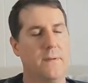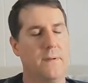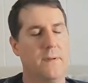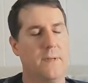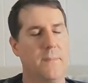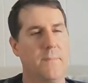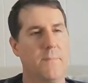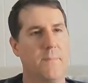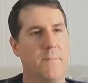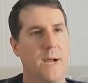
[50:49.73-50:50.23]

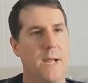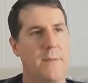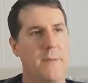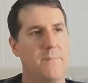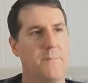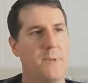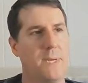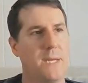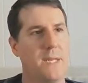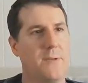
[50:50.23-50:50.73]
it
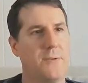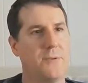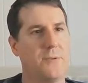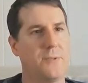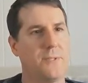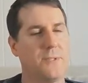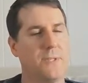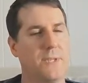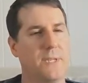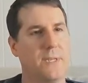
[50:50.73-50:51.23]
might be
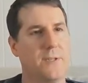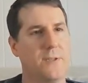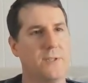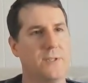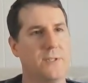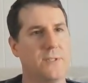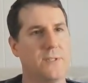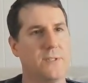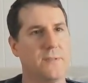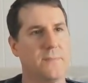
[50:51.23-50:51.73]
interesting
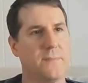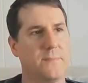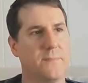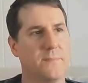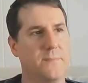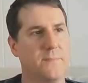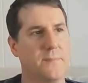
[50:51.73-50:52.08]
just to